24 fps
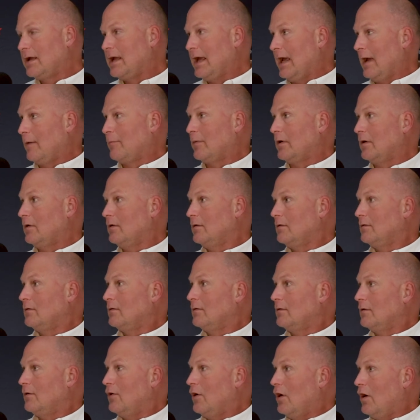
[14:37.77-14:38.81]
Capitol,
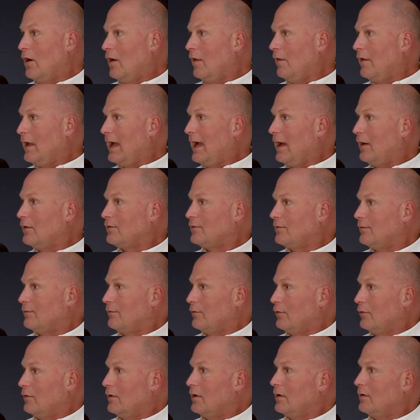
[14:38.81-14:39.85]
on the House
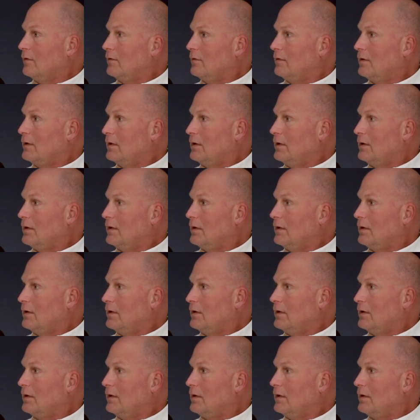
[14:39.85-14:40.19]
floor,